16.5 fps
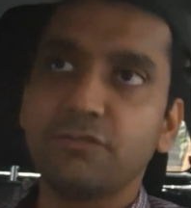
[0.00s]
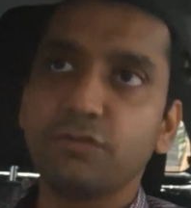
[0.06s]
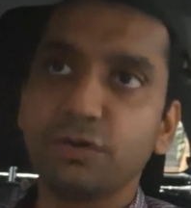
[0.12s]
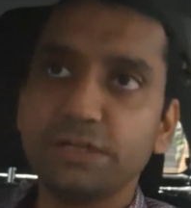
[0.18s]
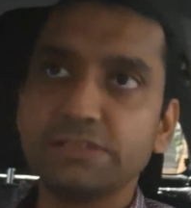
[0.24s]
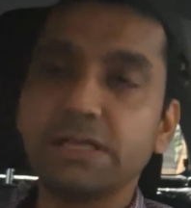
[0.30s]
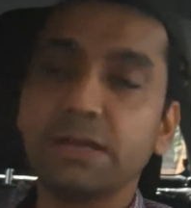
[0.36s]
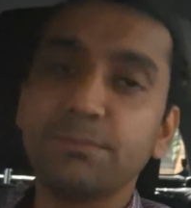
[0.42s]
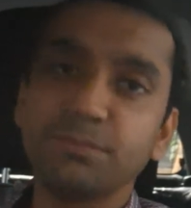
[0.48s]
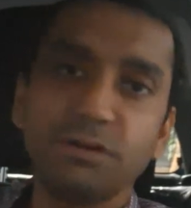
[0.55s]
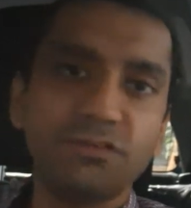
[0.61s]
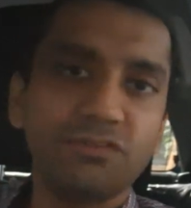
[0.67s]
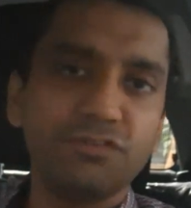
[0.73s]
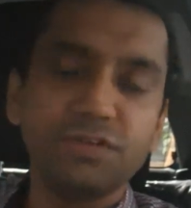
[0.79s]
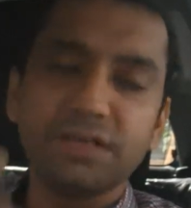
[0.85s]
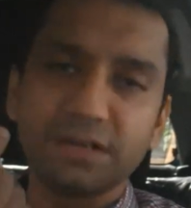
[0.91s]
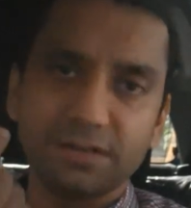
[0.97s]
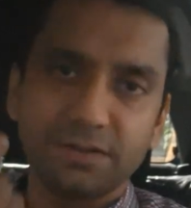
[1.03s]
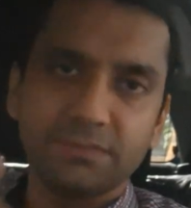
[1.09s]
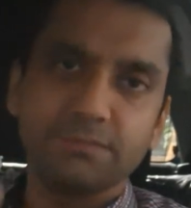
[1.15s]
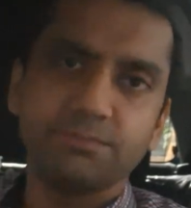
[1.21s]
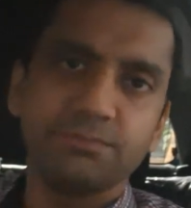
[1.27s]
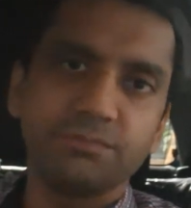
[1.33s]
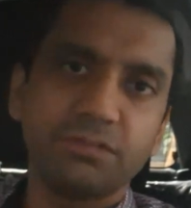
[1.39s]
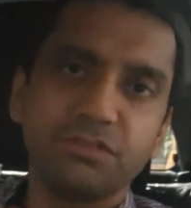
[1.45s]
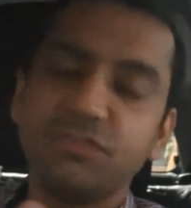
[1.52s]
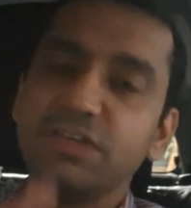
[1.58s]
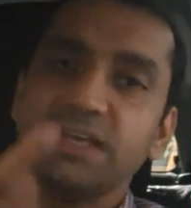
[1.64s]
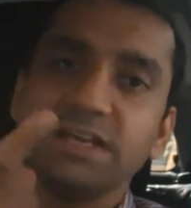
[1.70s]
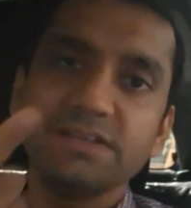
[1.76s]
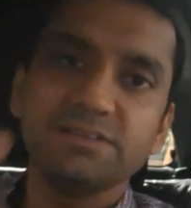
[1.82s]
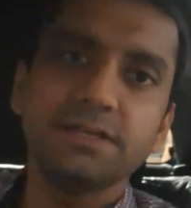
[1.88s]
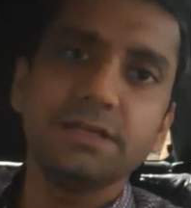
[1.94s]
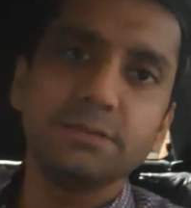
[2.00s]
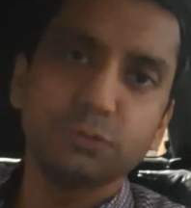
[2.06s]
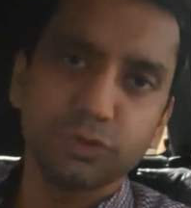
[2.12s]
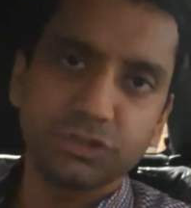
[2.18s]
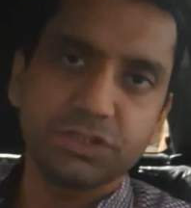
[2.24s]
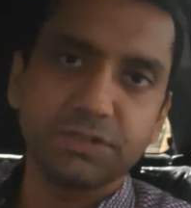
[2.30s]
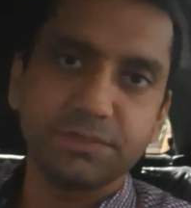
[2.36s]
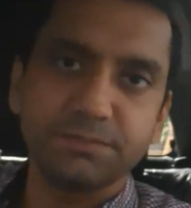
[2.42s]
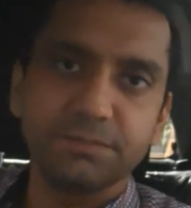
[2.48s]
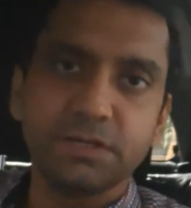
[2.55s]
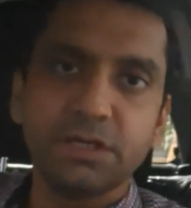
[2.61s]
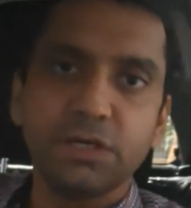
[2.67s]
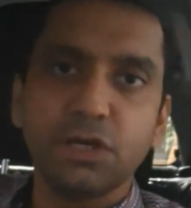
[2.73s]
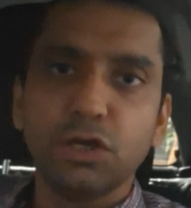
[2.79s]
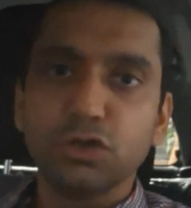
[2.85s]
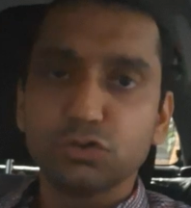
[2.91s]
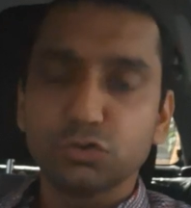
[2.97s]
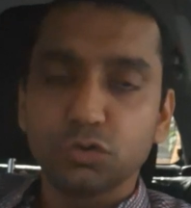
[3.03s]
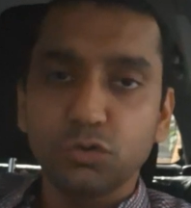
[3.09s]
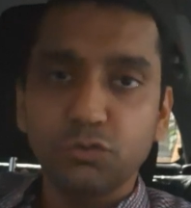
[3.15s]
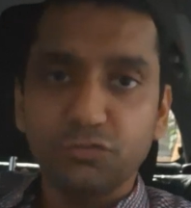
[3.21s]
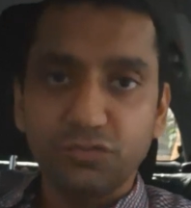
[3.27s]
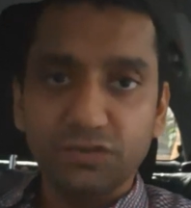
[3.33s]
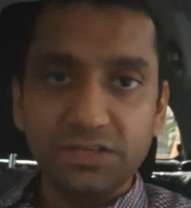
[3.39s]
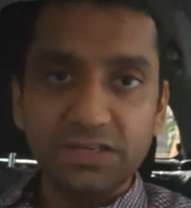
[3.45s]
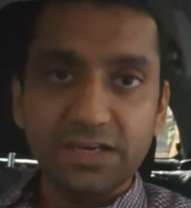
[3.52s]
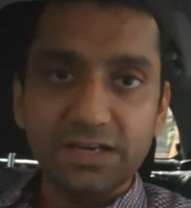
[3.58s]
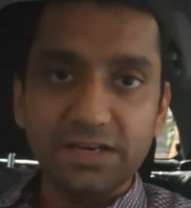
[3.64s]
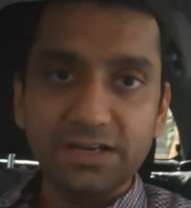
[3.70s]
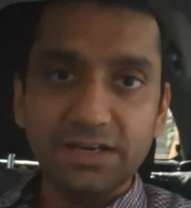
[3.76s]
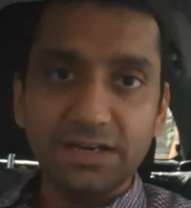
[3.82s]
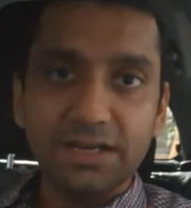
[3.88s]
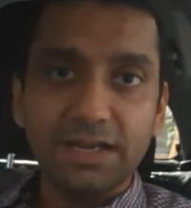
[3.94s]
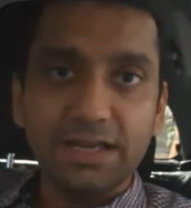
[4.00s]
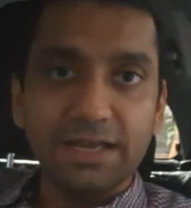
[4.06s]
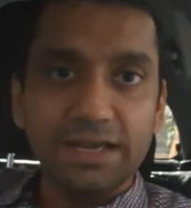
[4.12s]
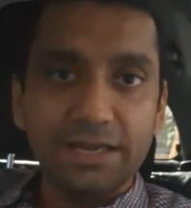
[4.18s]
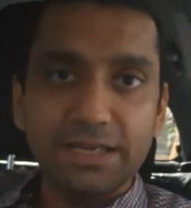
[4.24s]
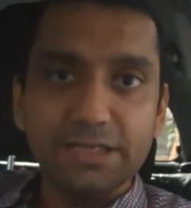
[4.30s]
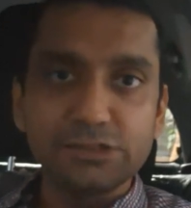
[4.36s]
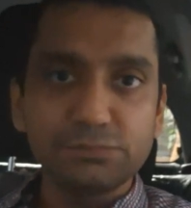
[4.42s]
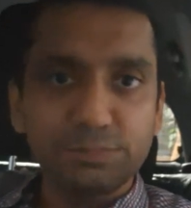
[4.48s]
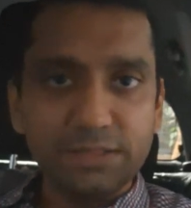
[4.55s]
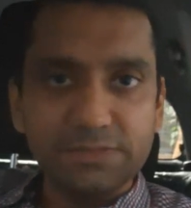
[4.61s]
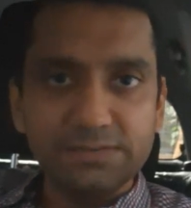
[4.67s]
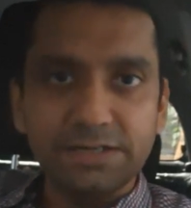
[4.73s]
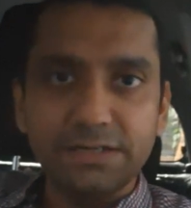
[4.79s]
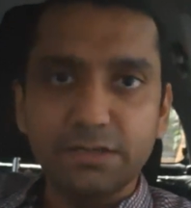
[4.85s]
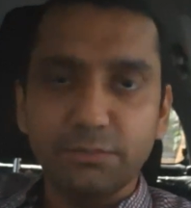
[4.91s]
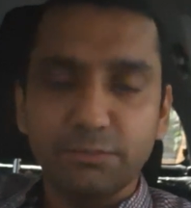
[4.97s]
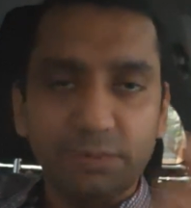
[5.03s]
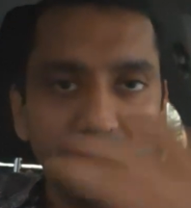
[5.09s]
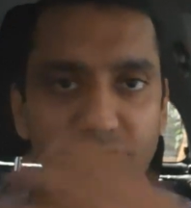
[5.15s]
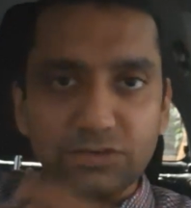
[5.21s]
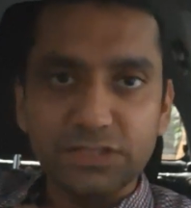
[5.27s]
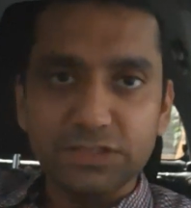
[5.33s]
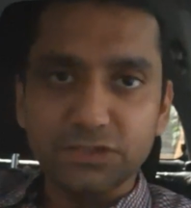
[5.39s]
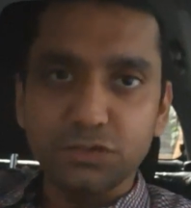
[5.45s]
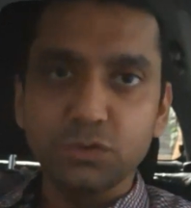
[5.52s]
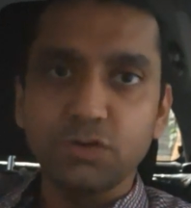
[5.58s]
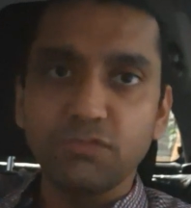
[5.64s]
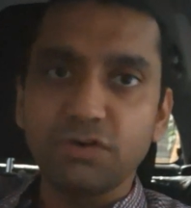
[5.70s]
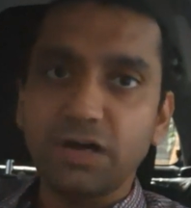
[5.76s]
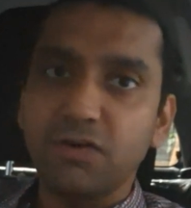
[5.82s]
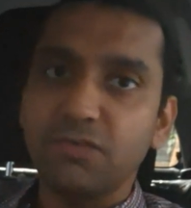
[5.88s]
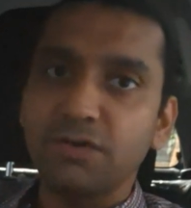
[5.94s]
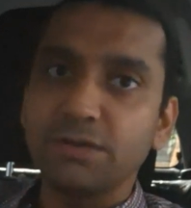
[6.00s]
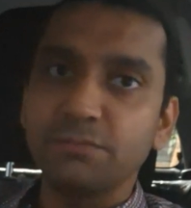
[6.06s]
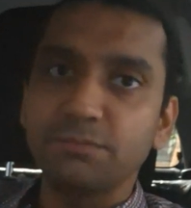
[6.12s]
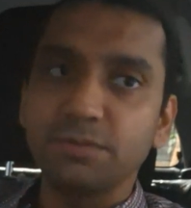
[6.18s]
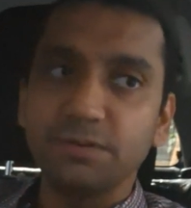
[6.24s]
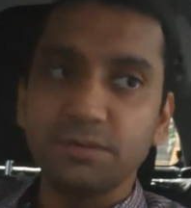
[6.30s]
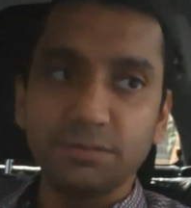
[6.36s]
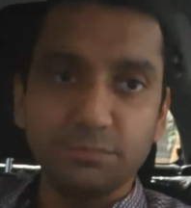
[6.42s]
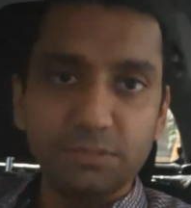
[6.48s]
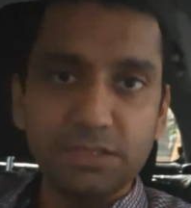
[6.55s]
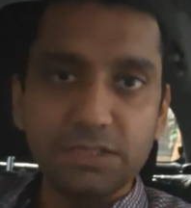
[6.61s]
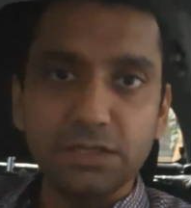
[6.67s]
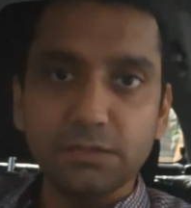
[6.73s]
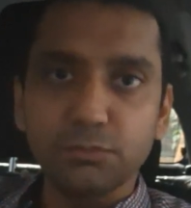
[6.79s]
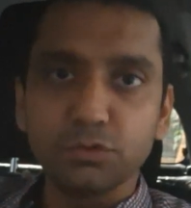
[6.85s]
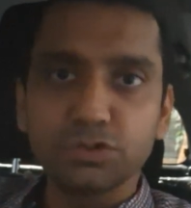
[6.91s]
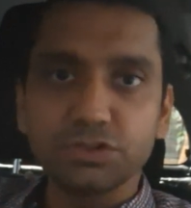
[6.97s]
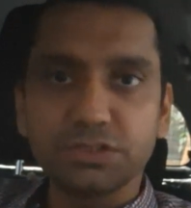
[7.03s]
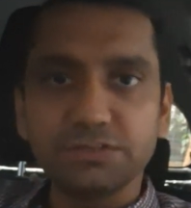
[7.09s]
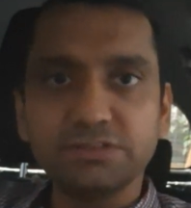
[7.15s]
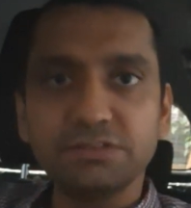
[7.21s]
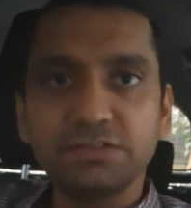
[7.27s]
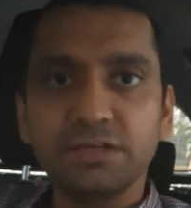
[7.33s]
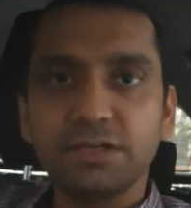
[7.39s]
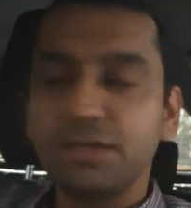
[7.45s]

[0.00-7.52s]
For example, fear is an emotion. So fear is present by virtue of our being emotions.